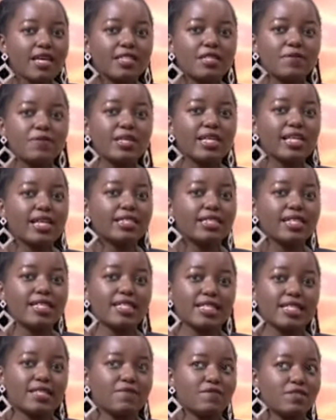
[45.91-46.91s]
they will
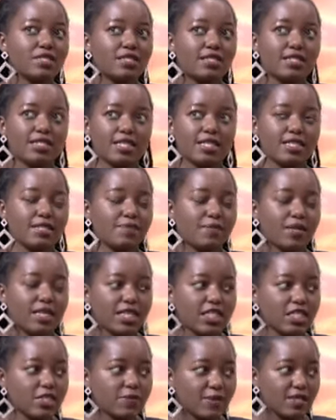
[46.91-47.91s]
attend even debt
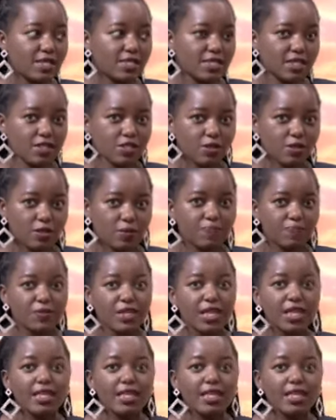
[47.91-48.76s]
management session.